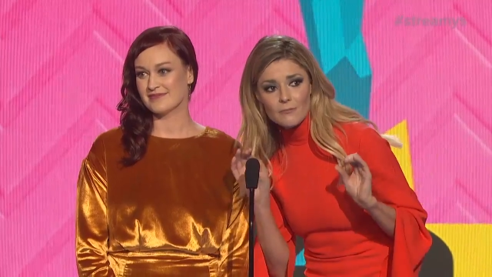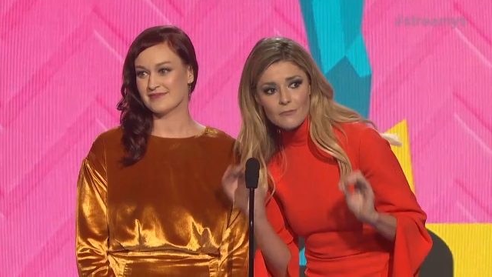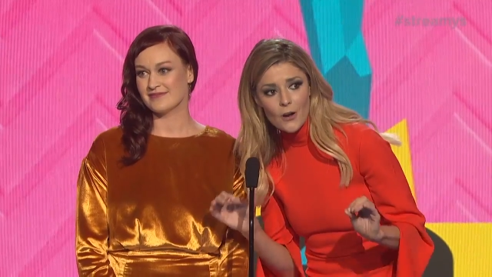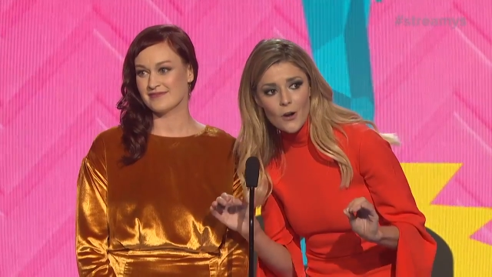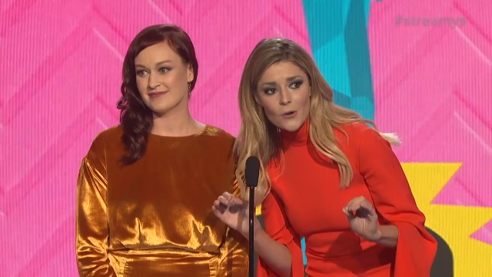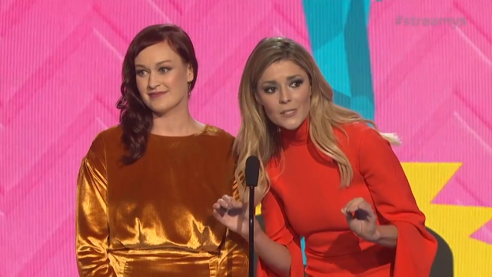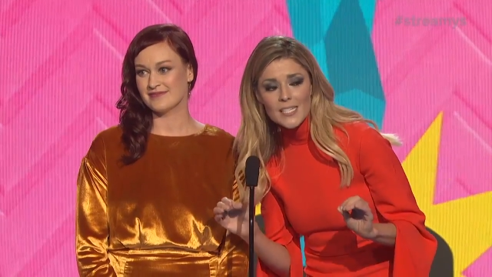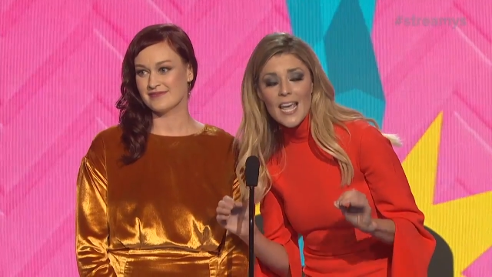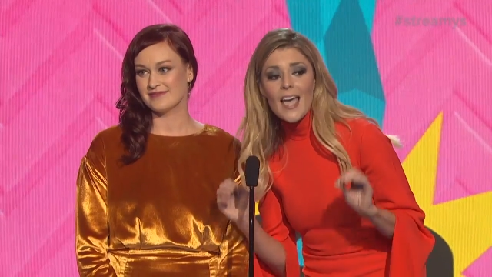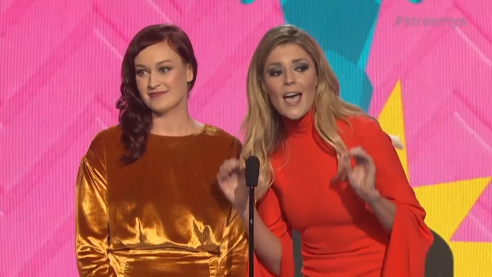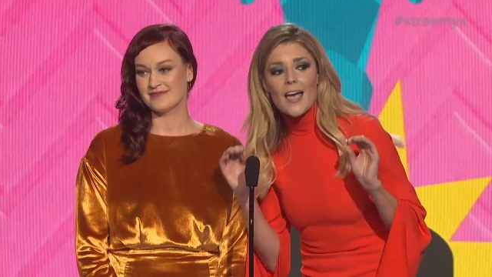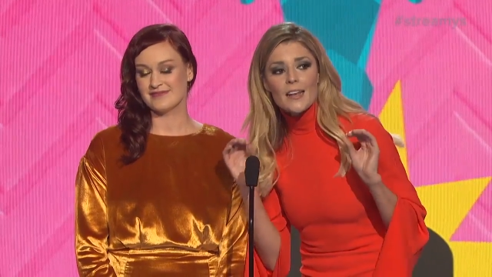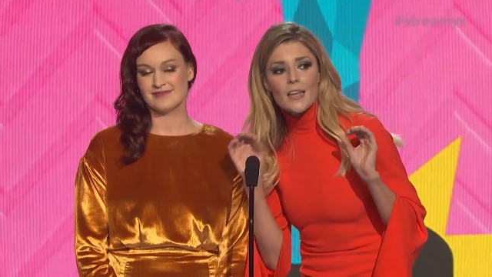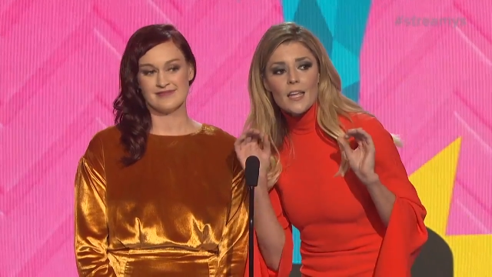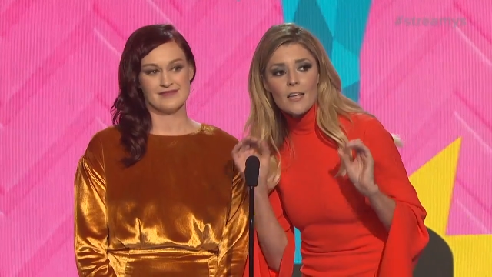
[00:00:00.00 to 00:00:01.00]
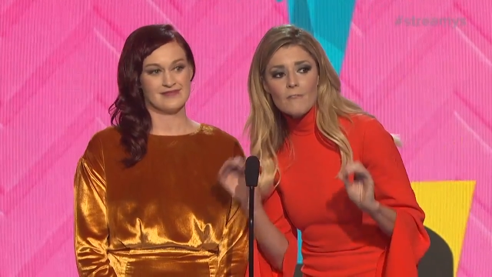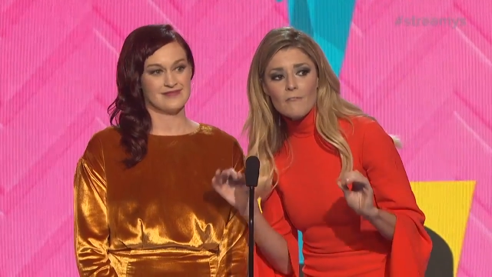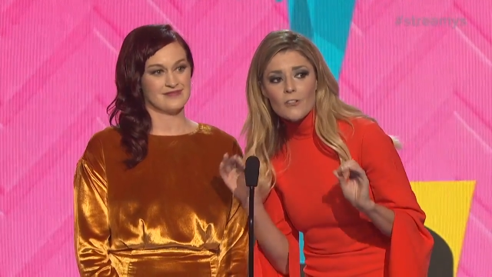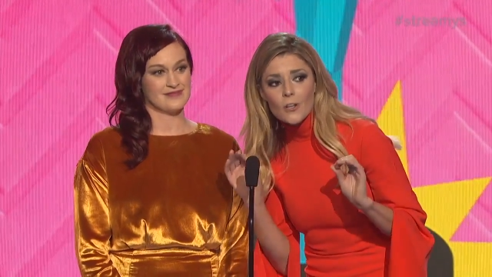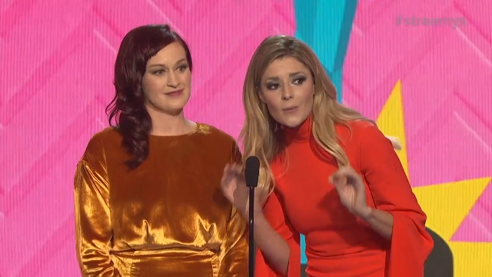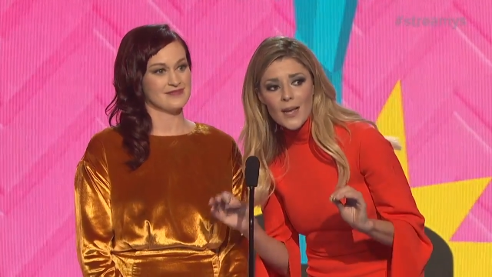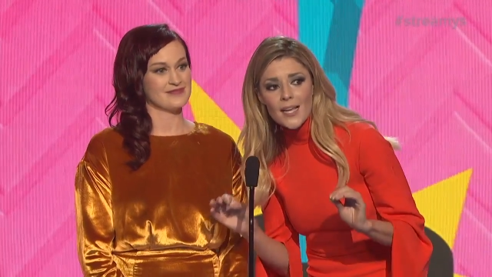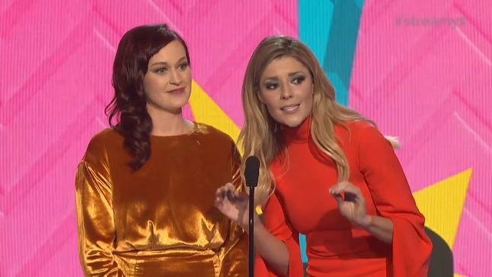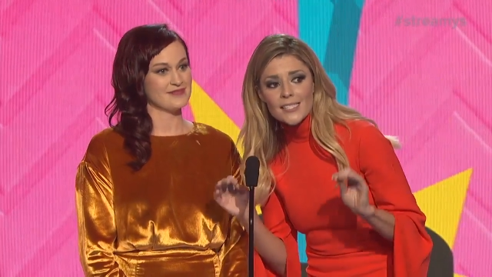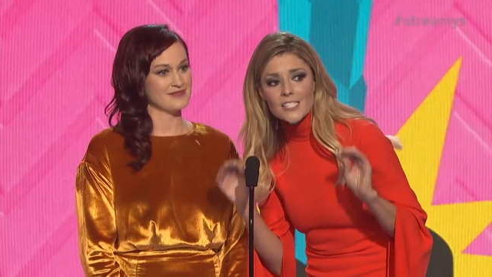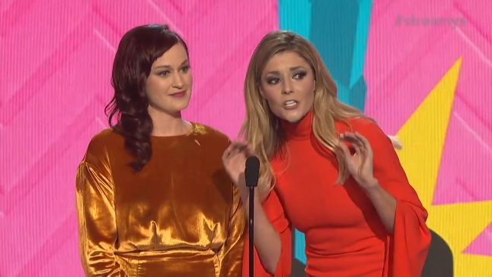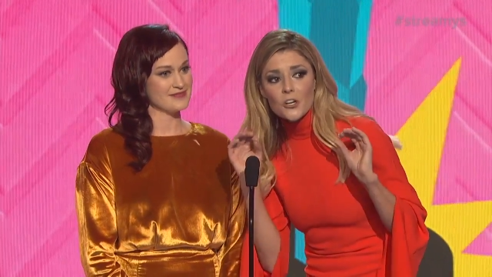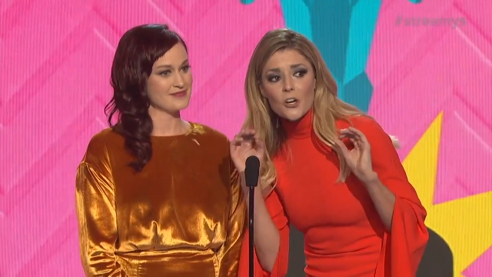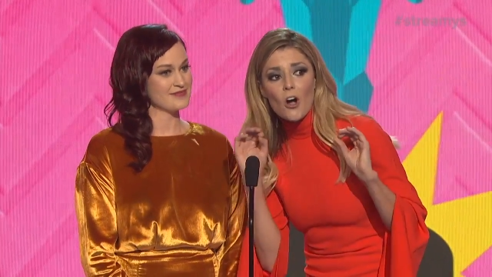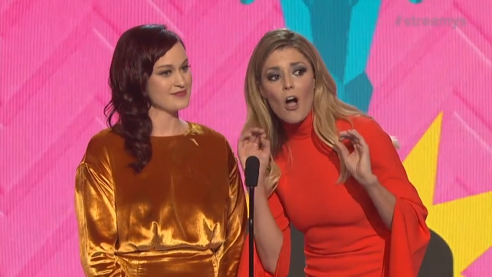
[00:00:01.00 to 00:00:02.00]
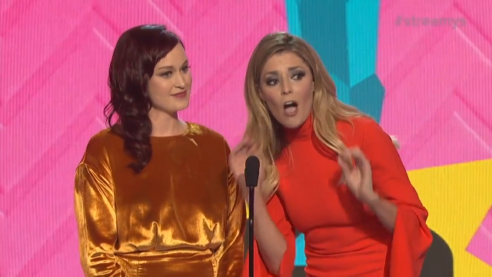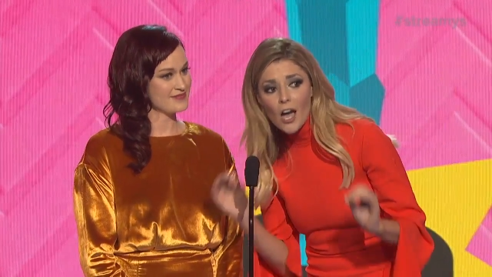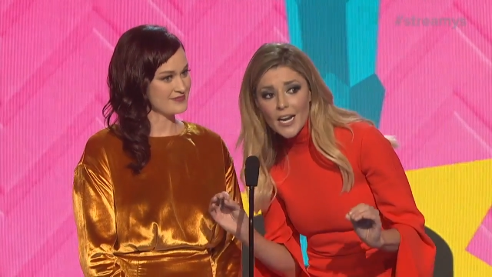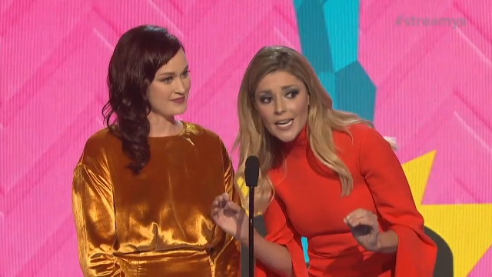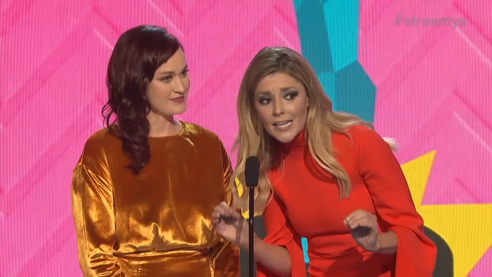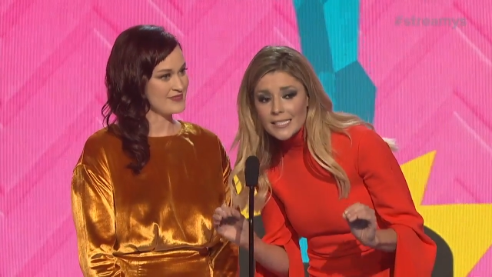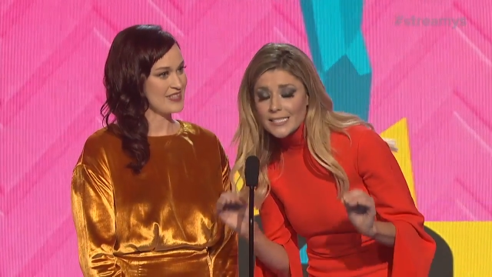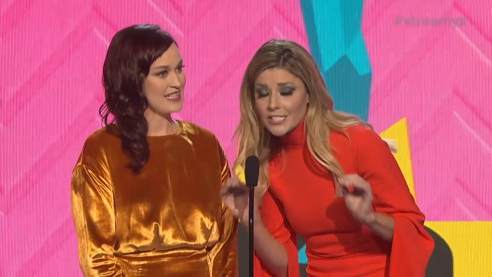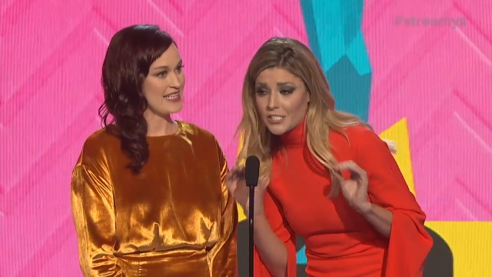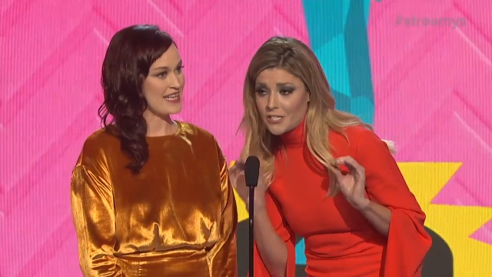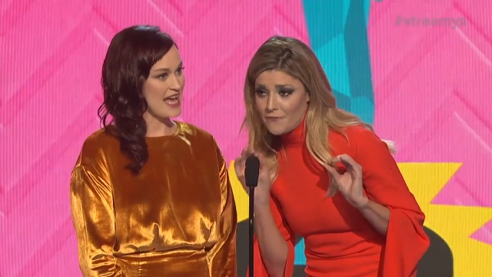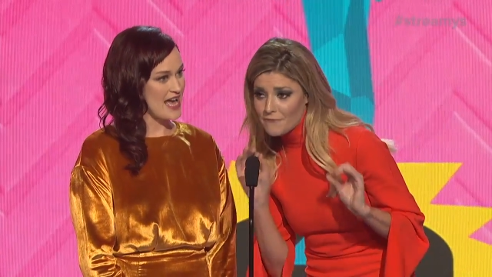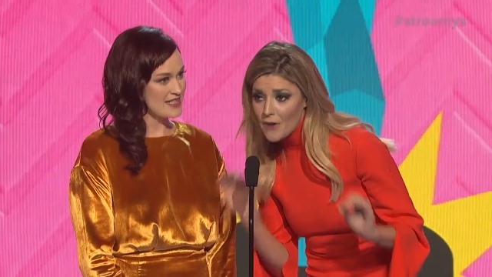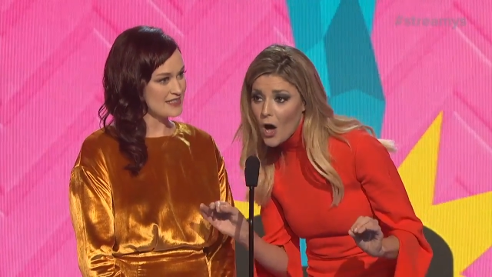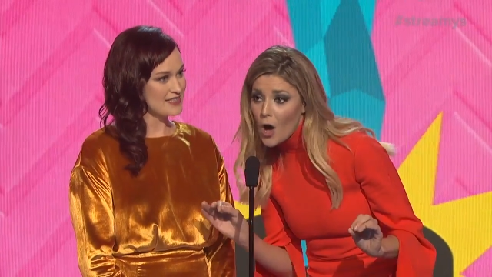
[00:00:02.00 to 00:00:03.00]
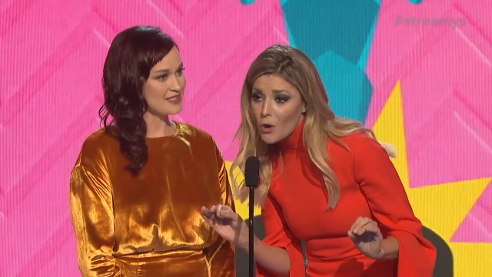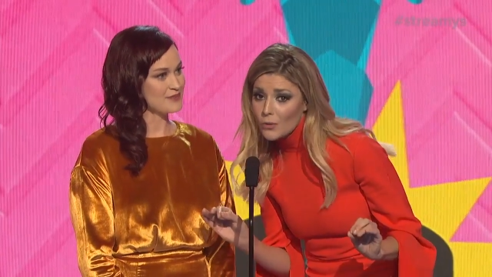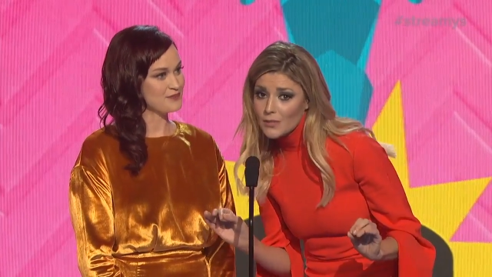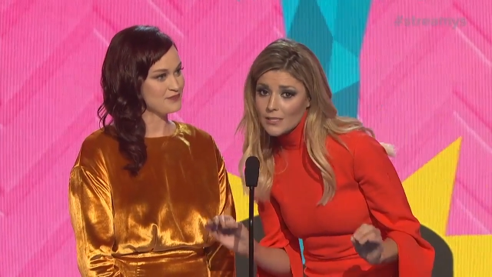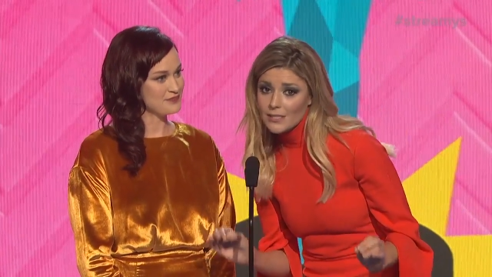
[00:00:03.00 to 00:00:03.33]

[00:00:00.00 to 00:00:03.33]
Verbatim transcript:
Speaker 1: vote and influence your audience to vote.